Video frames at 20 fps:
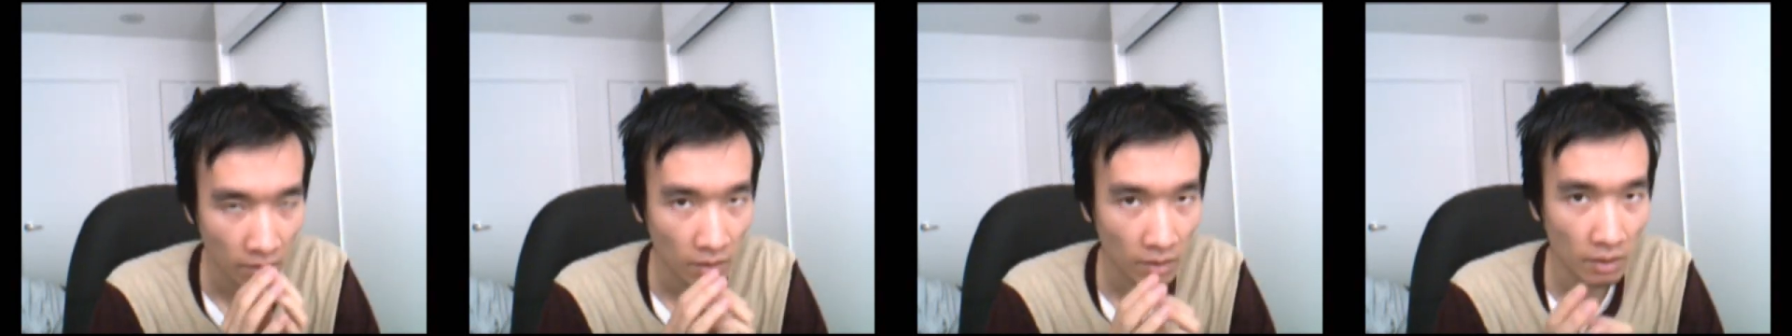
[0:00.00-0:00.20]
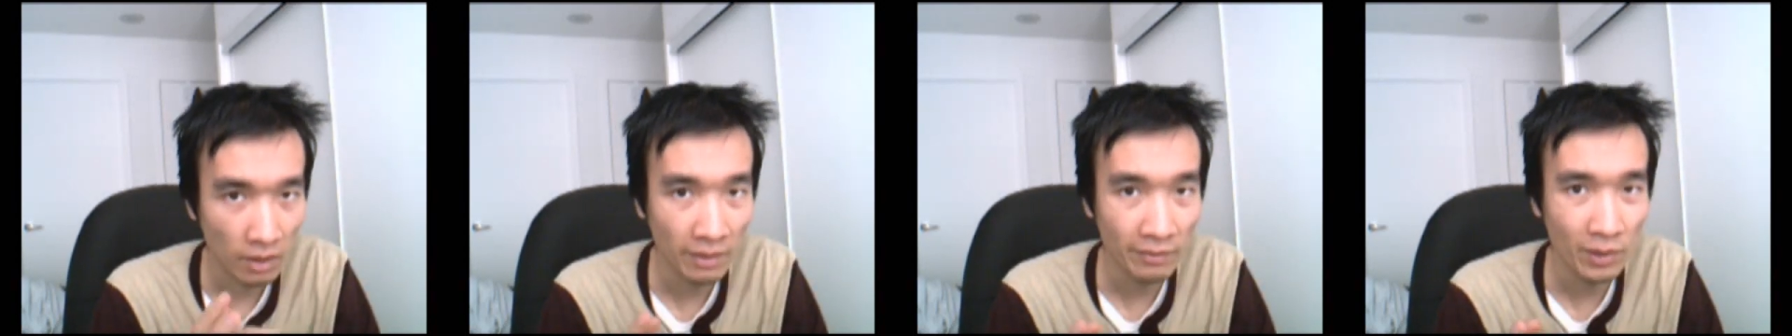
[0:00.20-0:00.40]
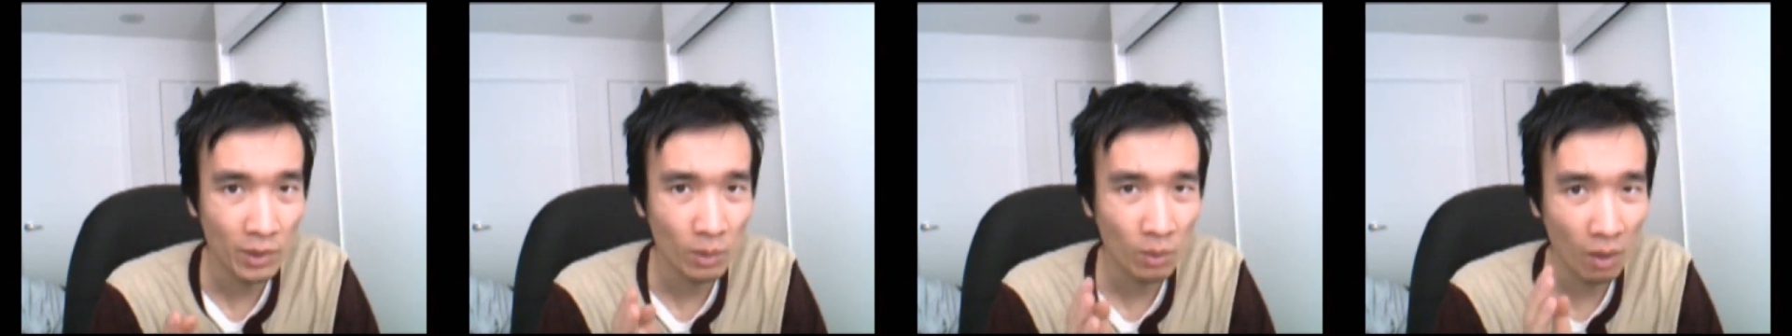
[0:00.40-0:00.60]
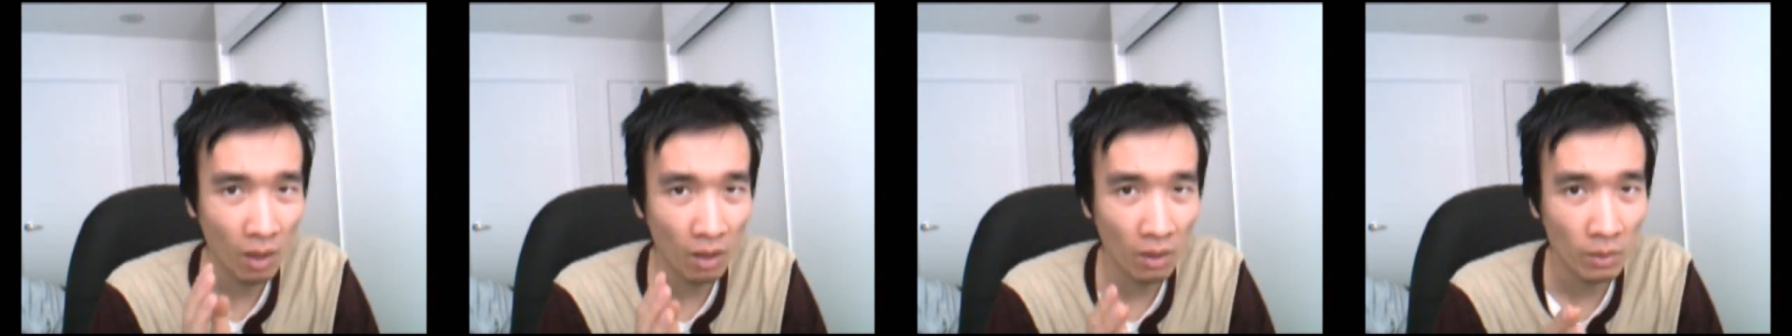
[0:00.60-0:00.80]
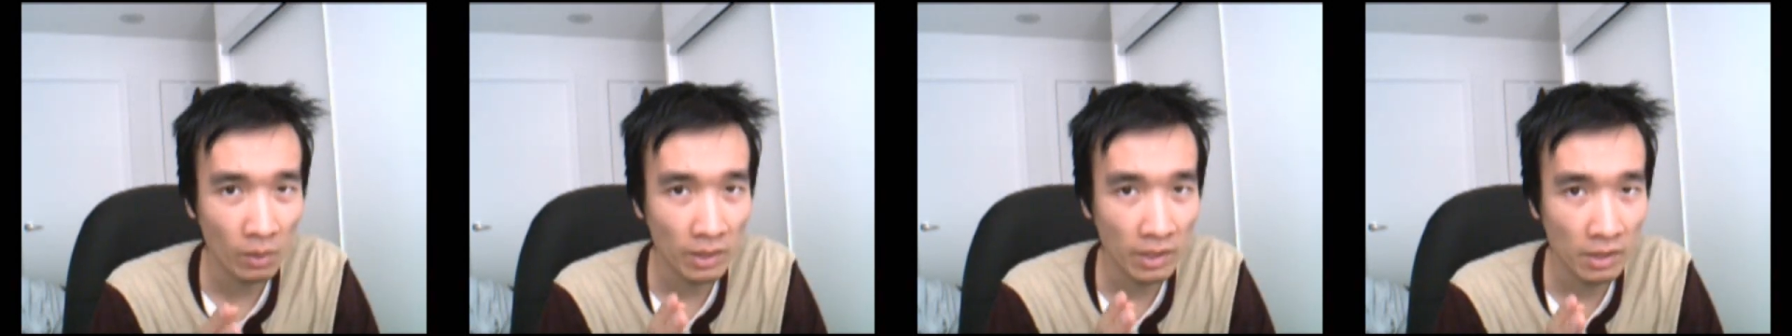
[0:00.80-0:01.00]
If you
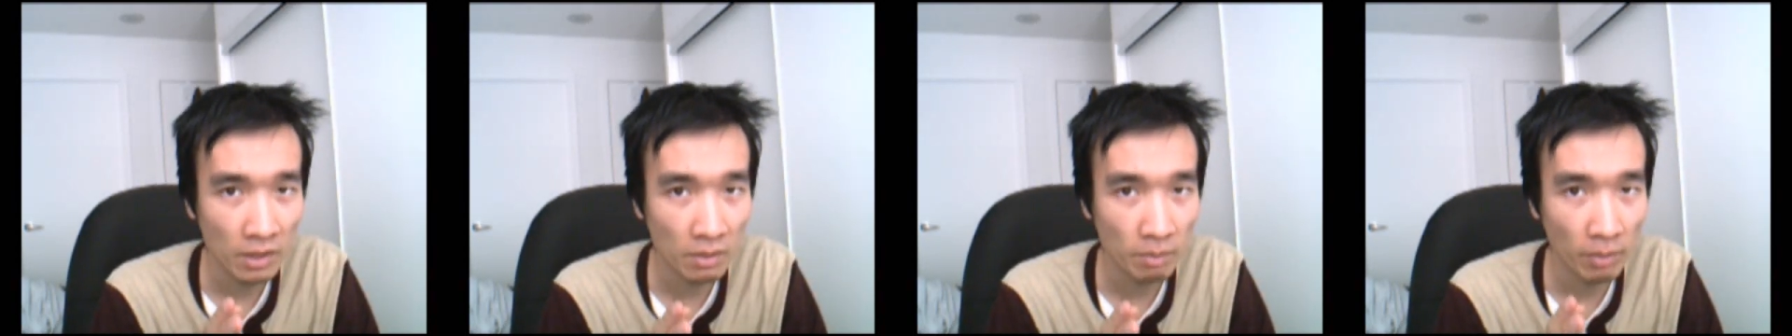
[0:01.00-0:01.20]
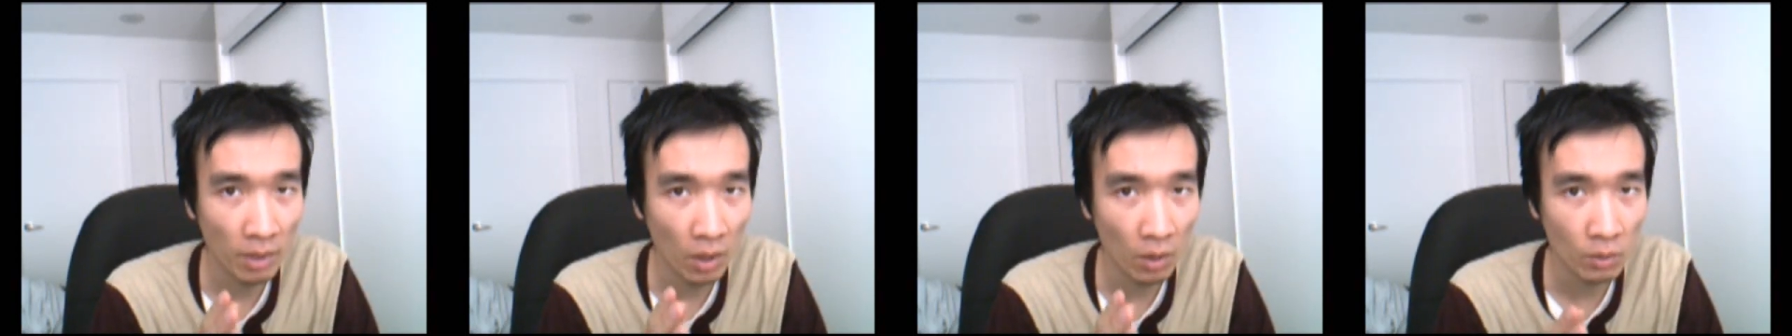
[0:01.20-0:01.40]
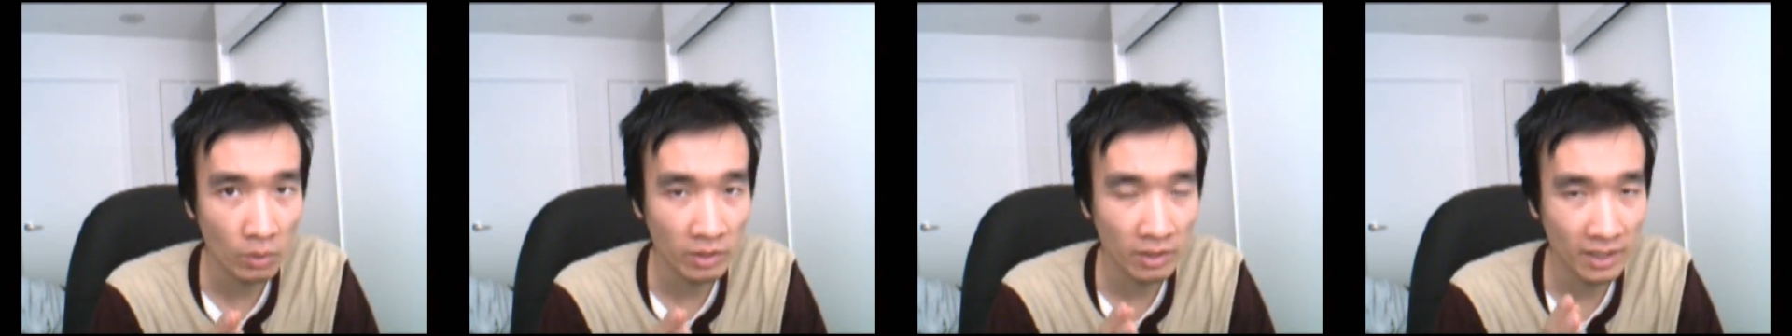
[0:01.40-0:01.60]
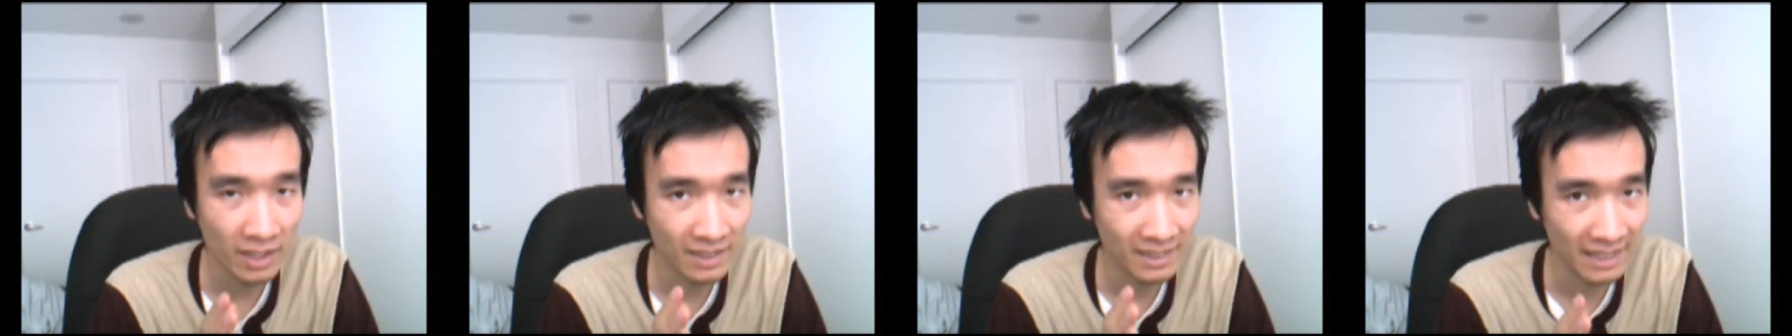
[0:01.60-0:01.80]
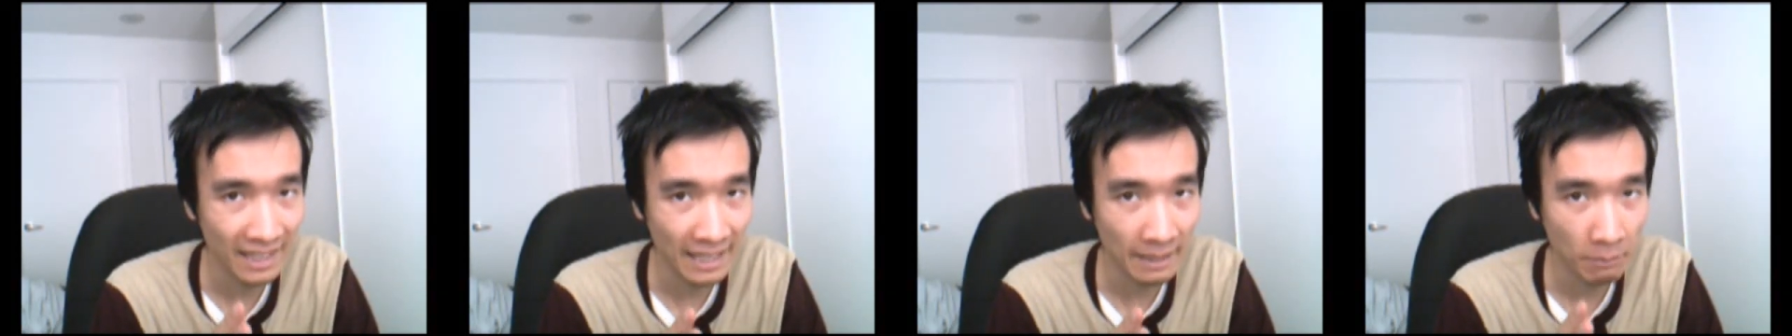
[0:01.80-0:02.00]
always post the
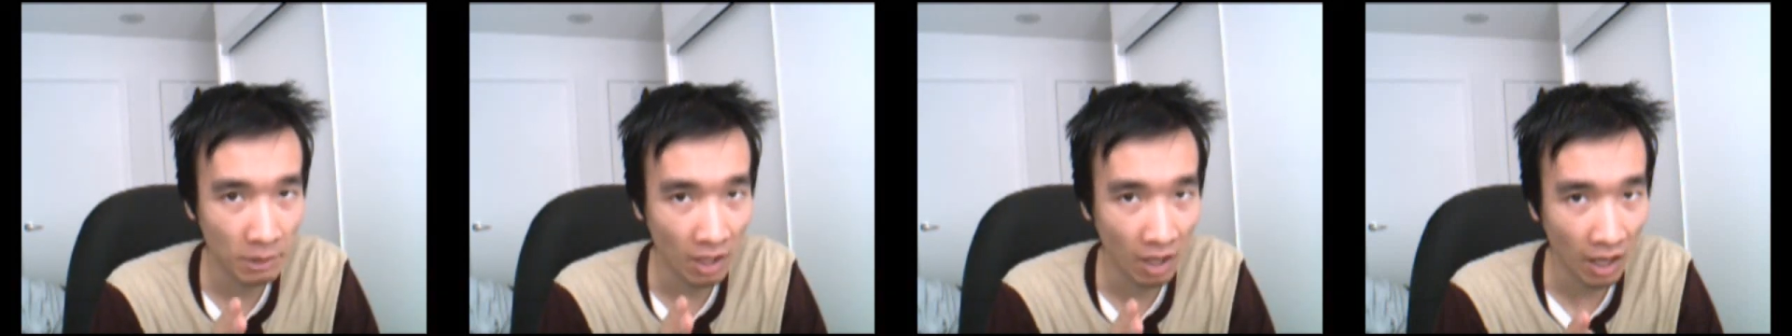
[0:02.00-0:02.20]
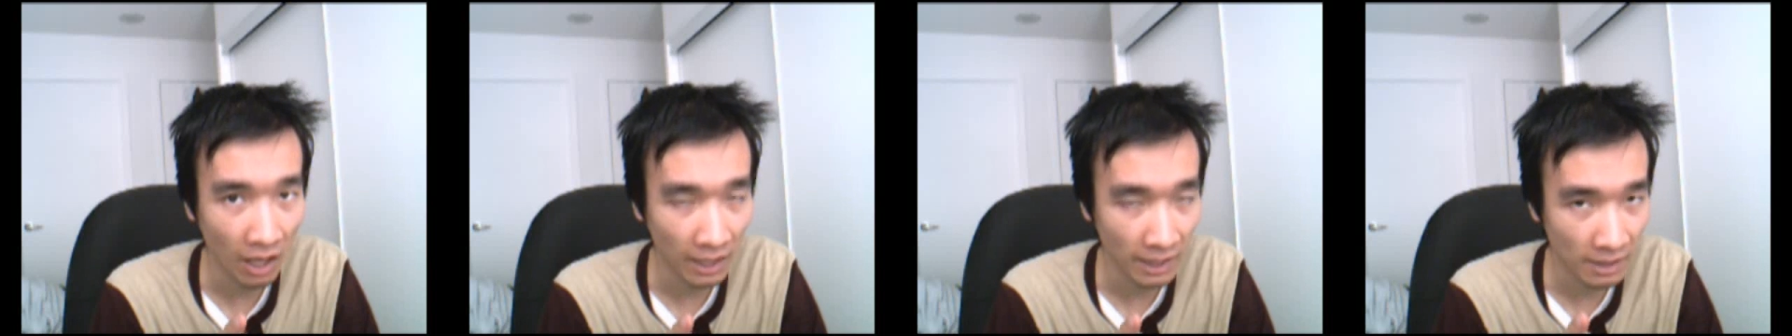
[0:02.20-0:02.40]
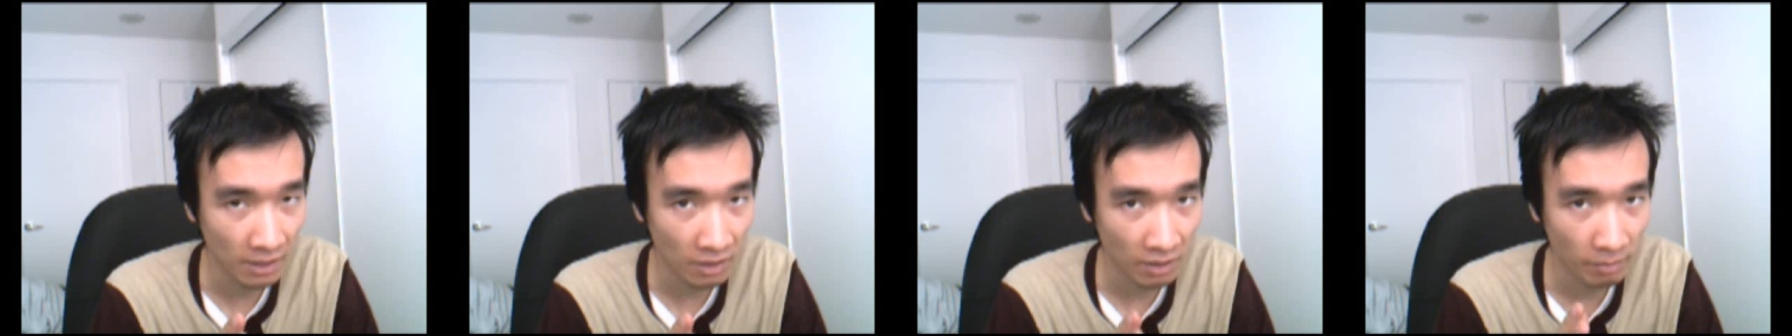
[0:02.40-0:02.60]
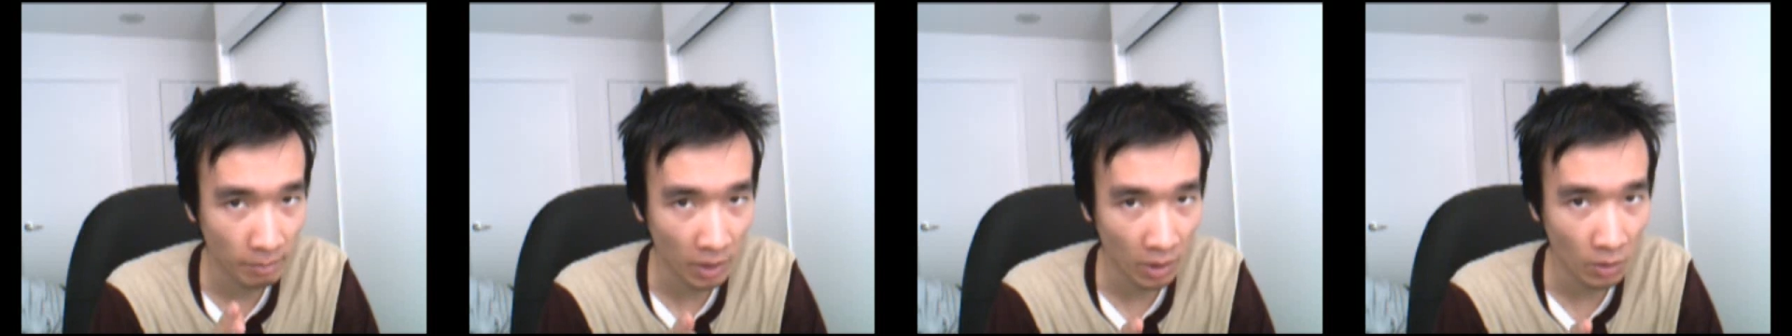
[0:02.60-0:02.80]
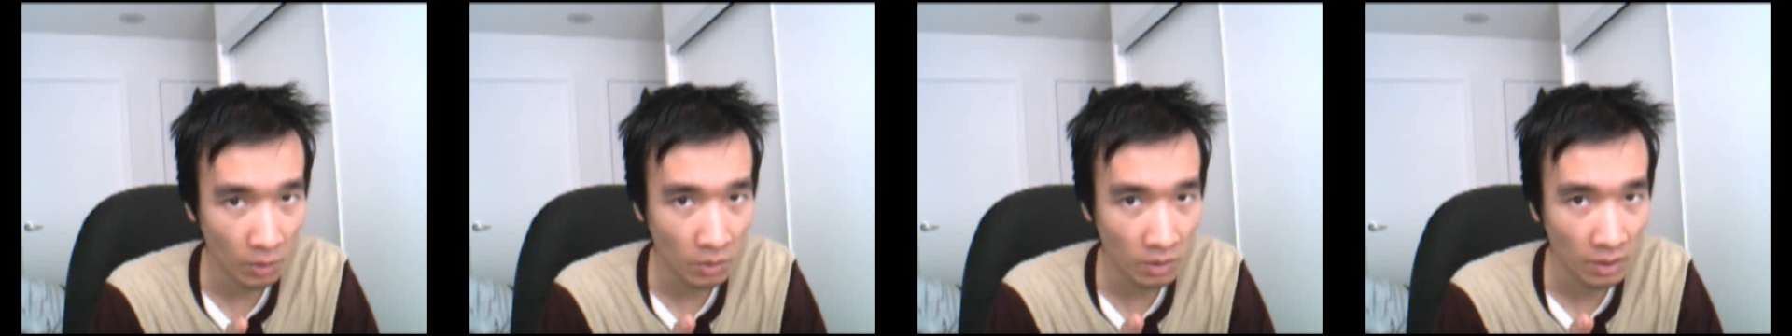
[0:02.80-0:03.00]
same kinds of
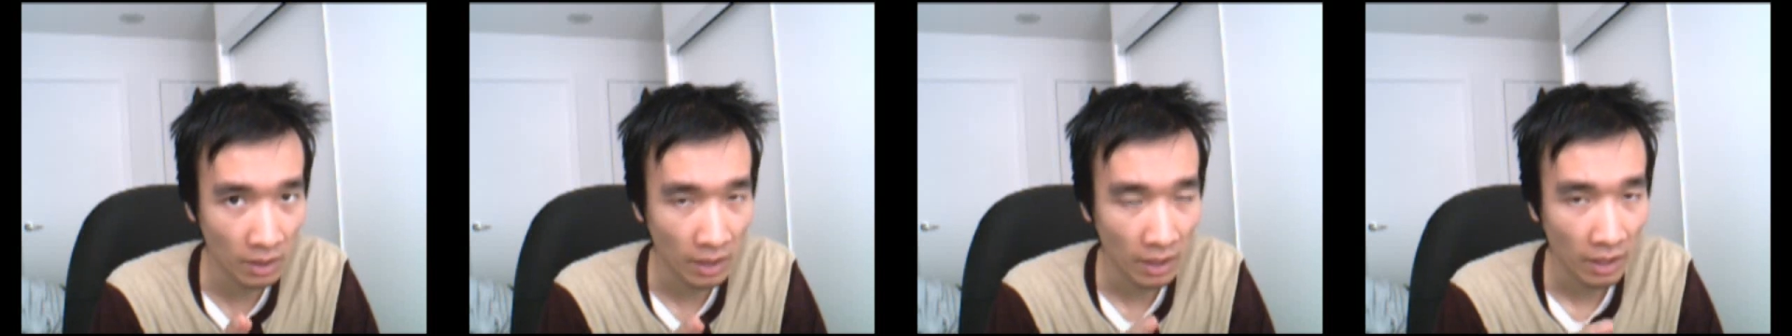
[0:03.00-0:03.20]
posts,